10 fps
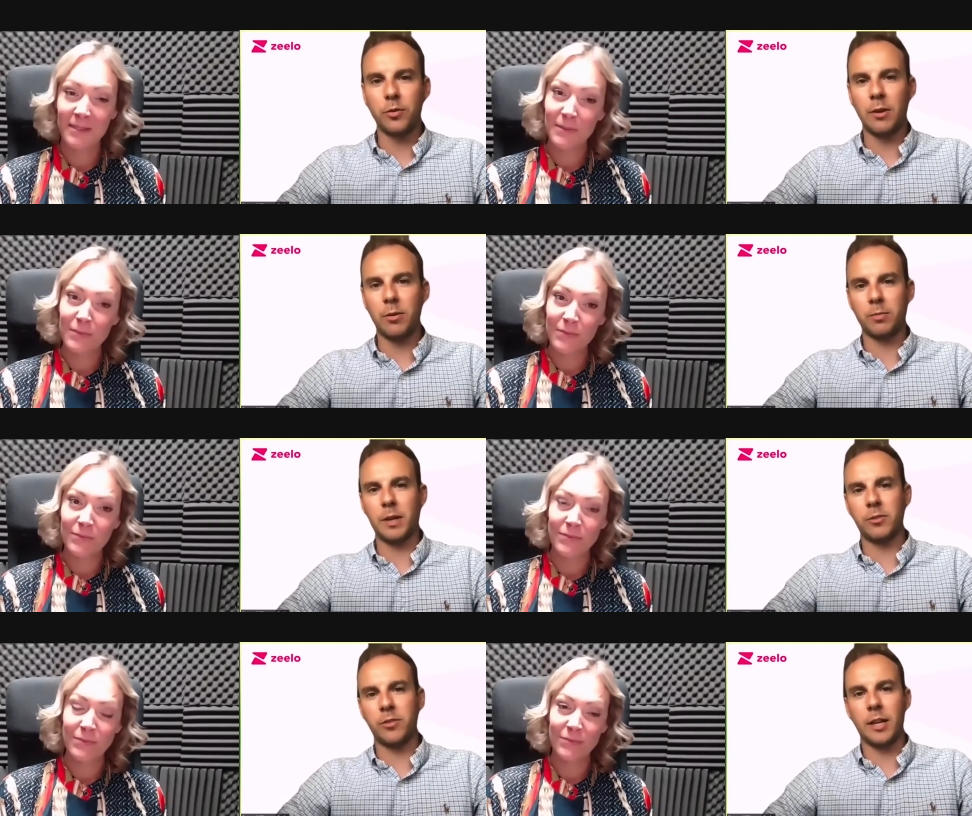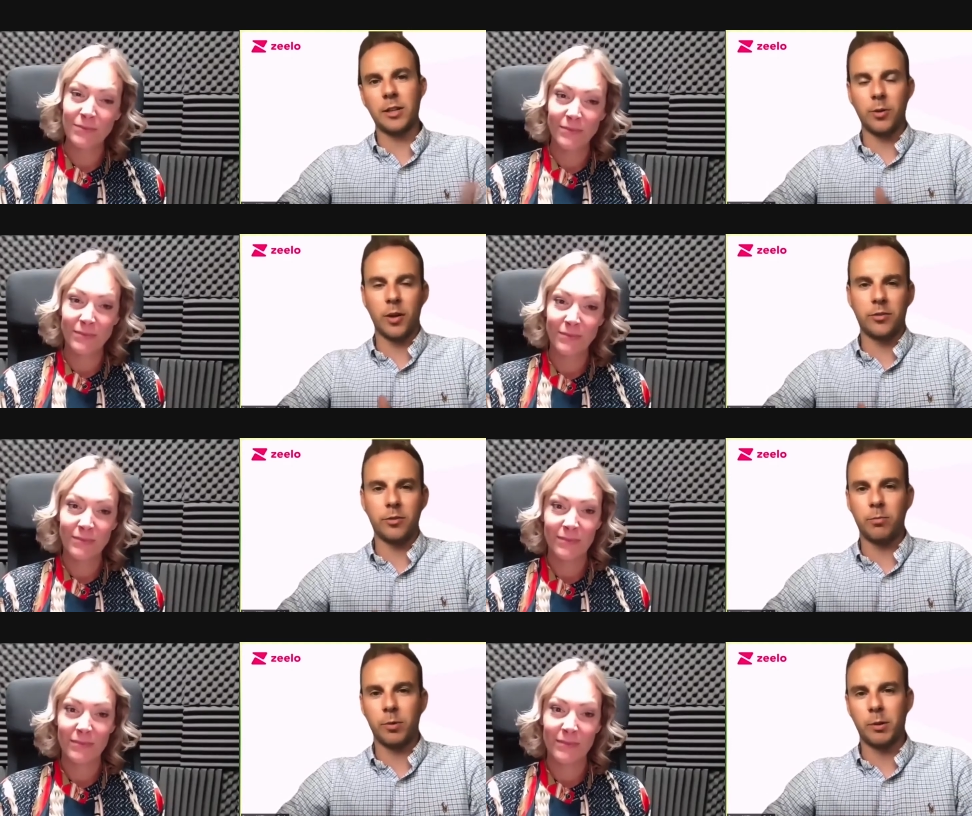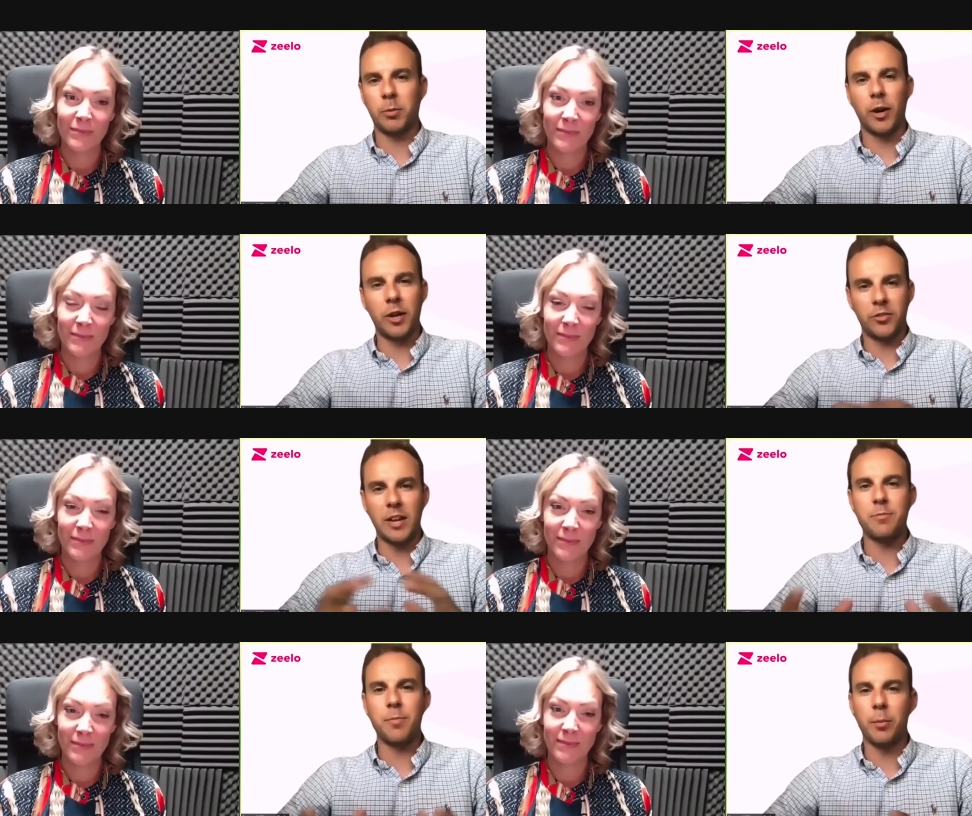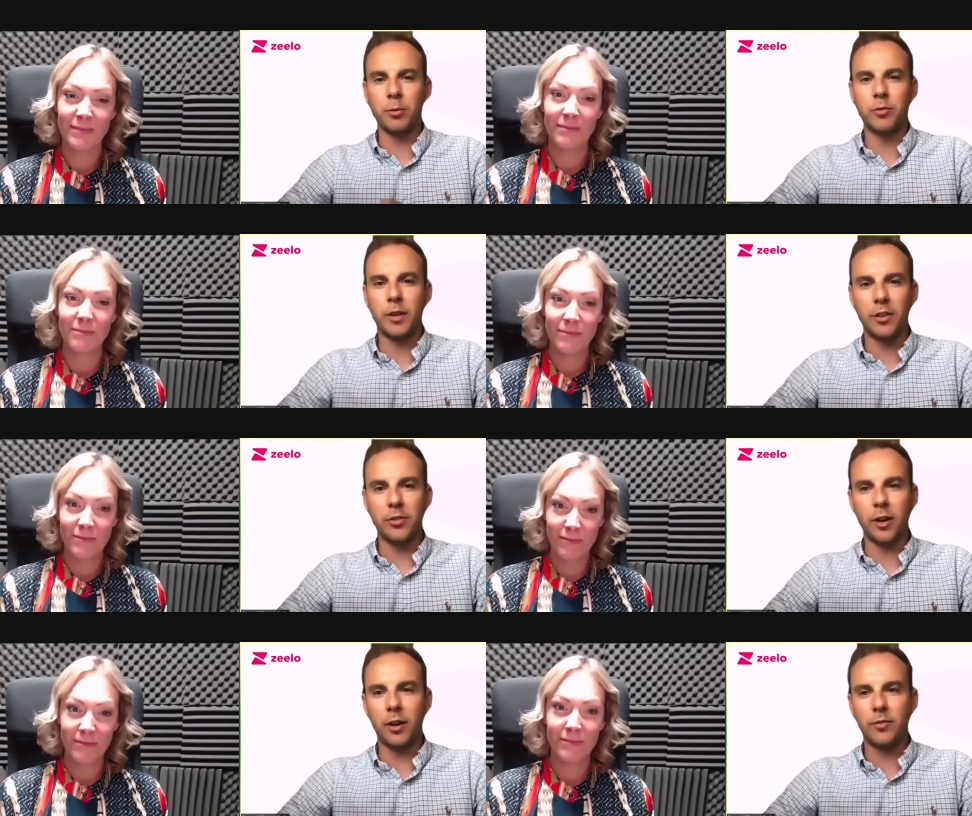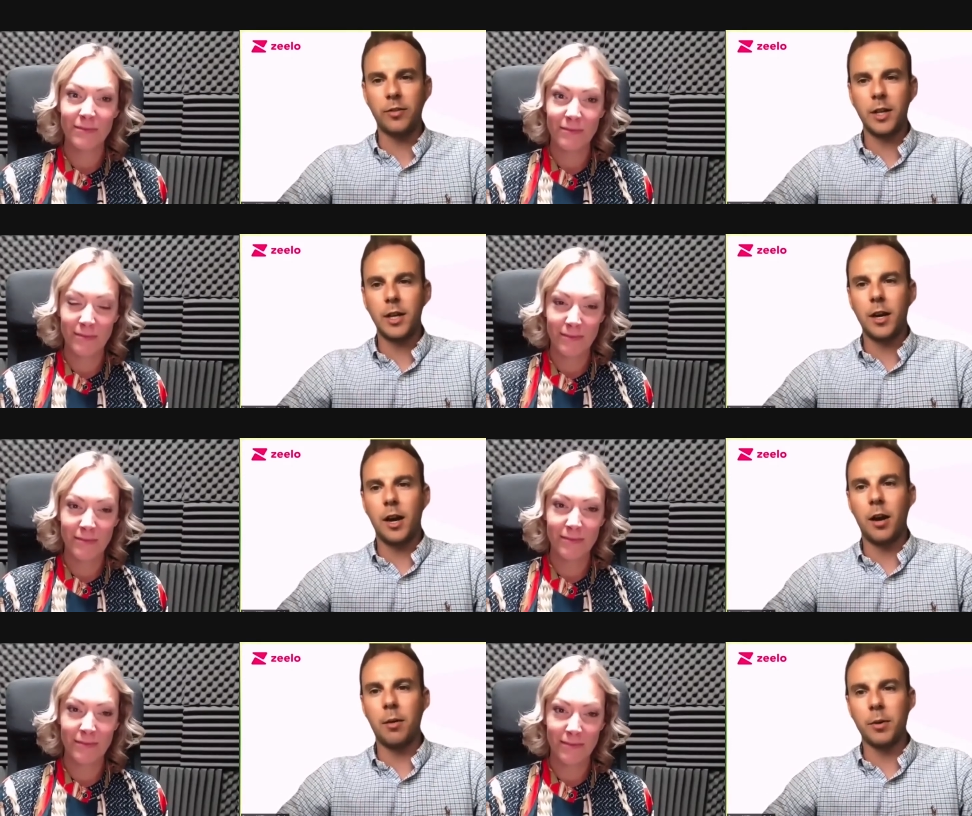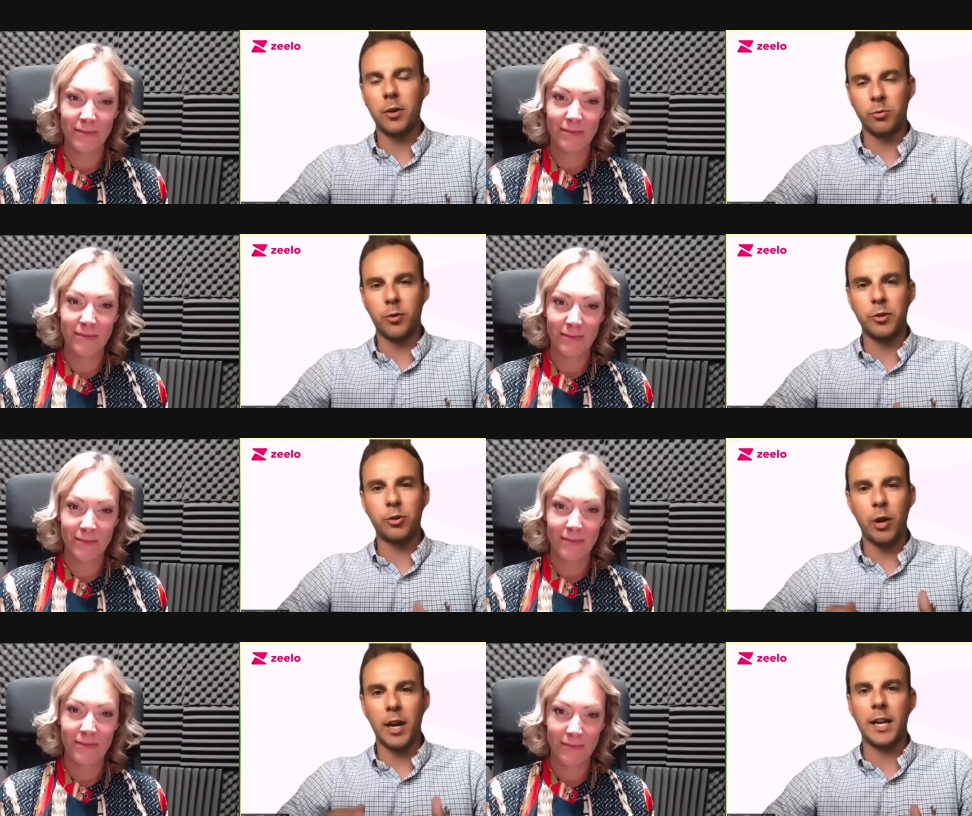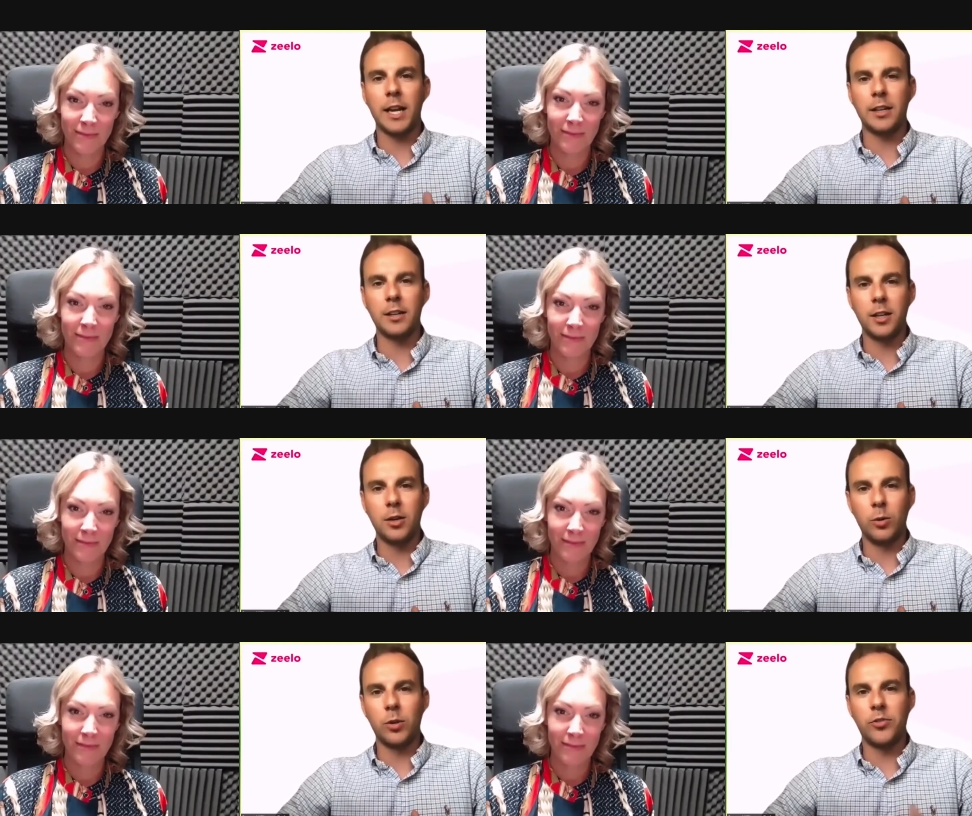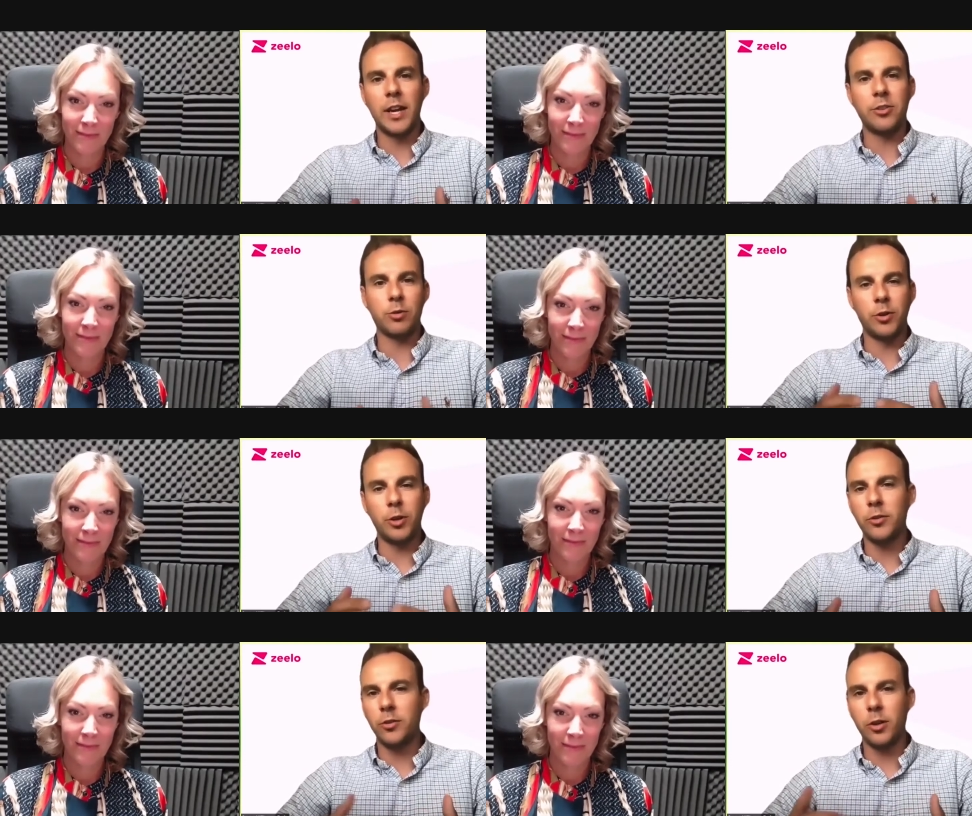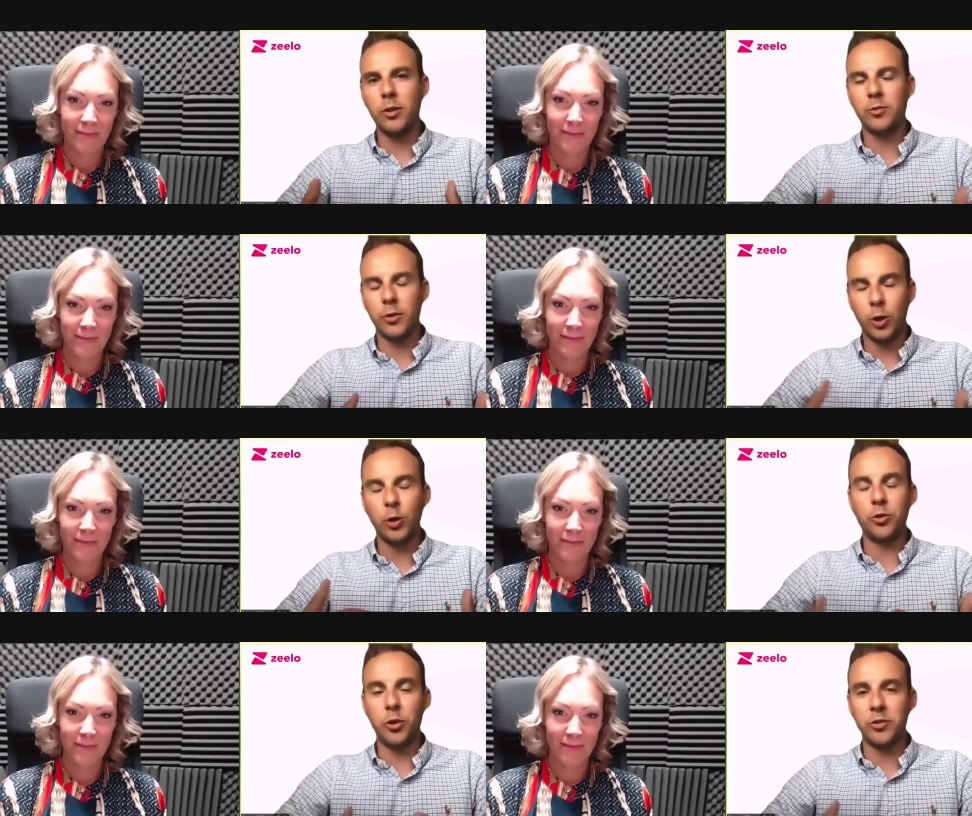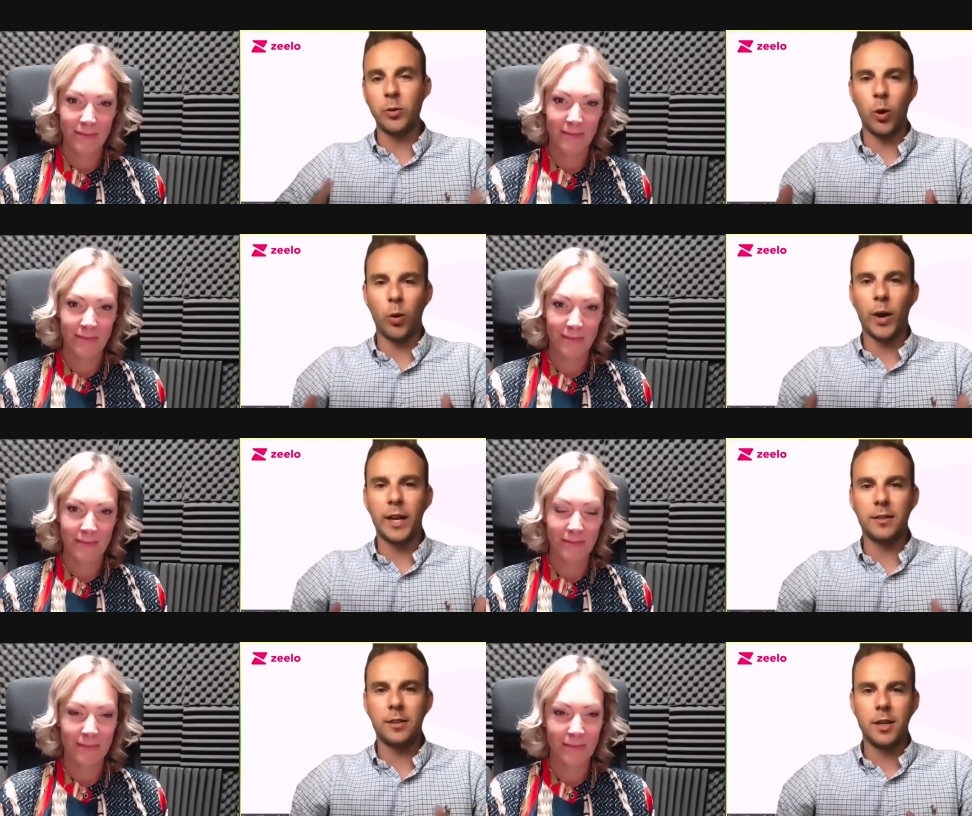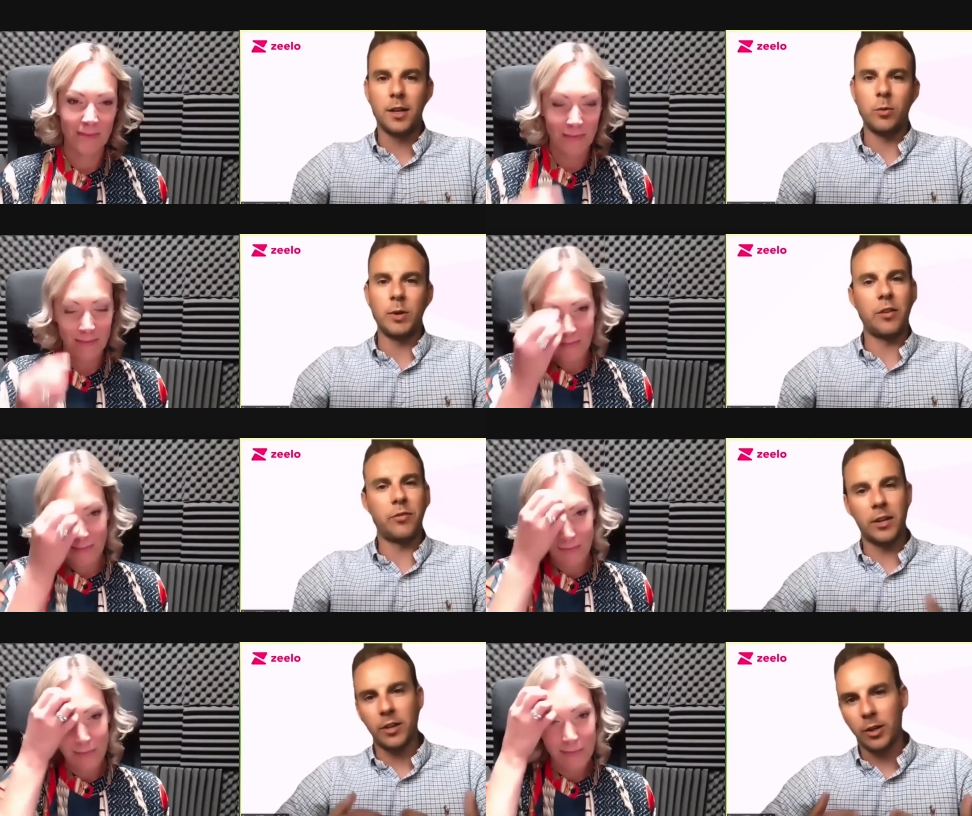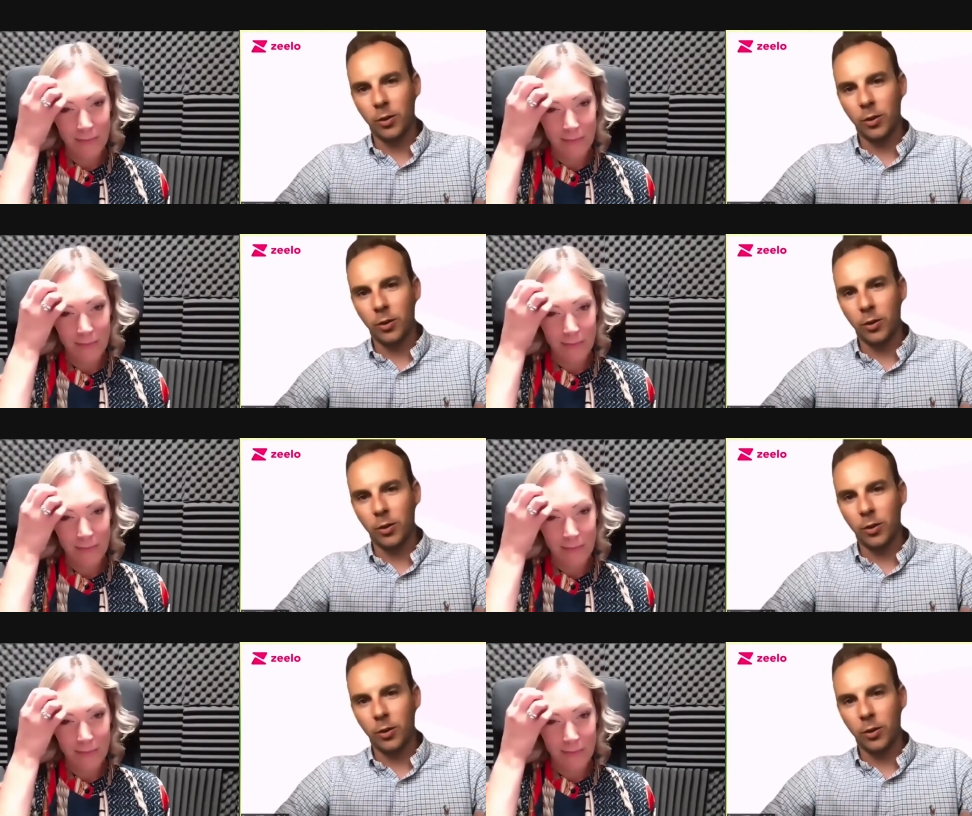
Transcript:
Speaker 1: They were they're turning to us to can provide a safe bubble for their staff mm. um, because we're obviously tracking all the data of who's who's who's using what when. We have things like